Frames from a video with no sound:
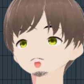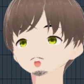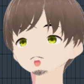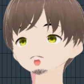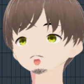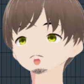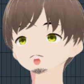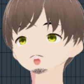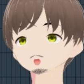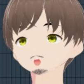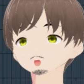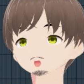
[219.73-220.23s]

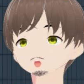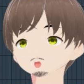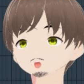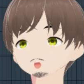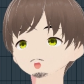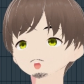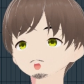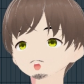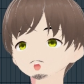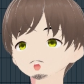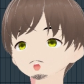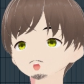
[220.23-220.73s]
My
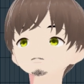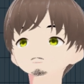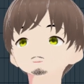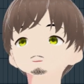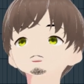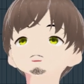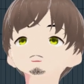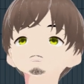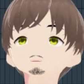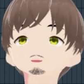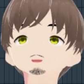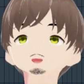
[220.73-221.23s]
bad.
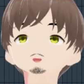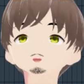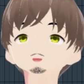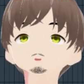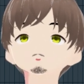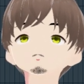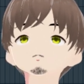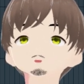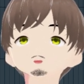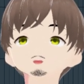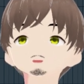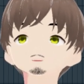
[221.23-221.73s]
First thing we
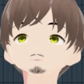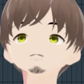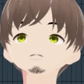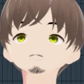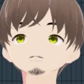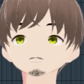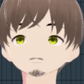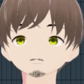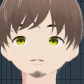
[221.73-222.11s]
do is